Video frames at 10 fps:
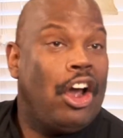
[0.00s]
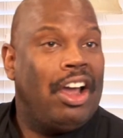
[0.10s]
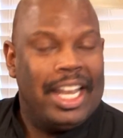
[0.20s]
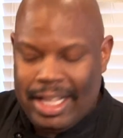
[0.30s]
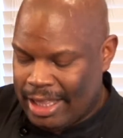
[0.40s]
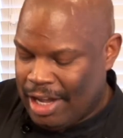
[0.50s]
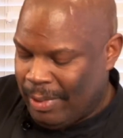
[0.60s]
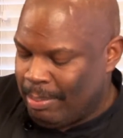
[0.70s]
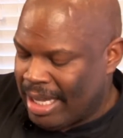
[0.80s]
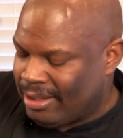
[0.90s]
garlic that
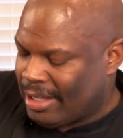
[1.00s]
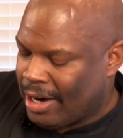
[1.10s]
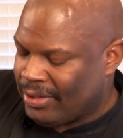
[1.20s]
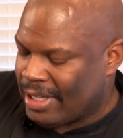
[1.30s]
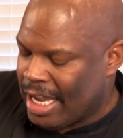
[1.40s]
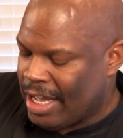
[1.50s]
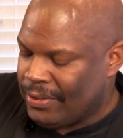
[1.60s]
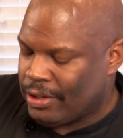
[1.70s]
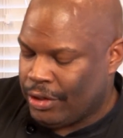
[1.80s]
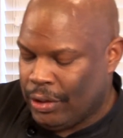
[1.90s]
we minced
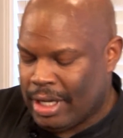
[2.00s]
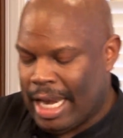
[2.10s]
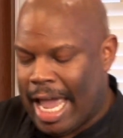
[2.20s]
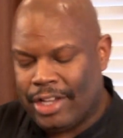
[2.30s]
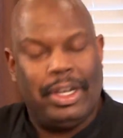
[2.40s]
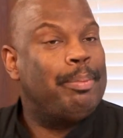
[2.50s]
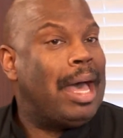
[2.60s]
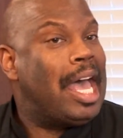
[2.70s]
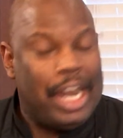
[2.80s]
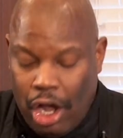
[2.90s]
ourselves, so you can actually
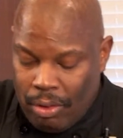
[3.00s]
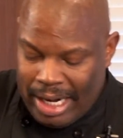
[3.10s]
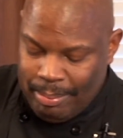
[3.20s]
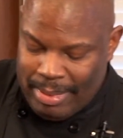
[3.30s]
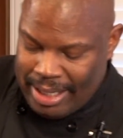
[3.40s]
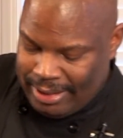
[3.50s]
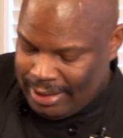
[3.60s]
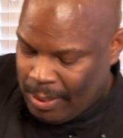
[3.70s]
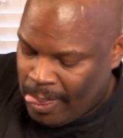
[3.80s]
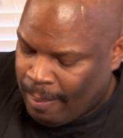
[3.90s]
buy it already minced.
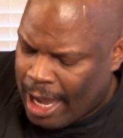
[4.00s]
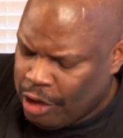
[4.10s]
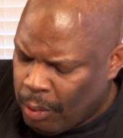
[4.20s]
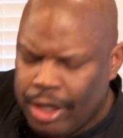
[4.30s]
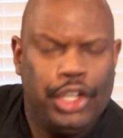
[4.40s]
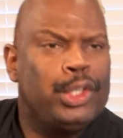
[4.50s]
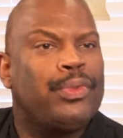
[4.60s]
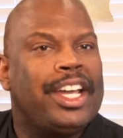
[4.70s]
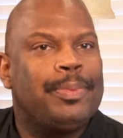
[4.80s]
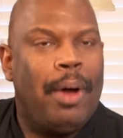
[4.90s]
And you want to use
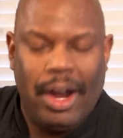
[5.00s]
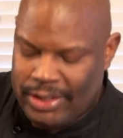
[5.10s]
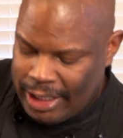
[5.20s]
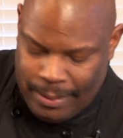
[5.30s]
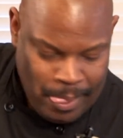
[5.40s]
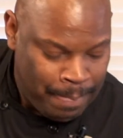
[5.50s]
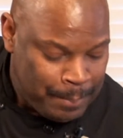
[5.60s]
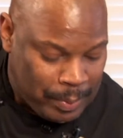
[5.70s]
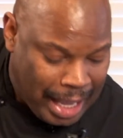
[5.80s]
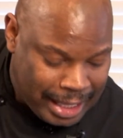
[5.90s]
fresh parsley.
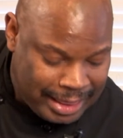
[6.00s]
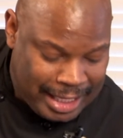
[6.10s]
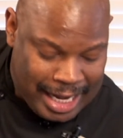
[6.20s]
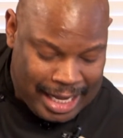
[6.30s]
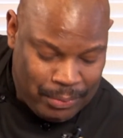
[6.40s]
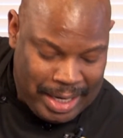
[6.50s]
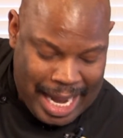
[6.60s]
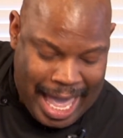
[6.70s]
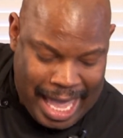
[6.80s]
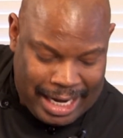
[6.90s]
And then we
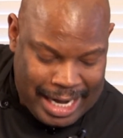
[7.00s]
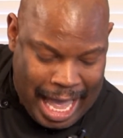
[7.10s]
added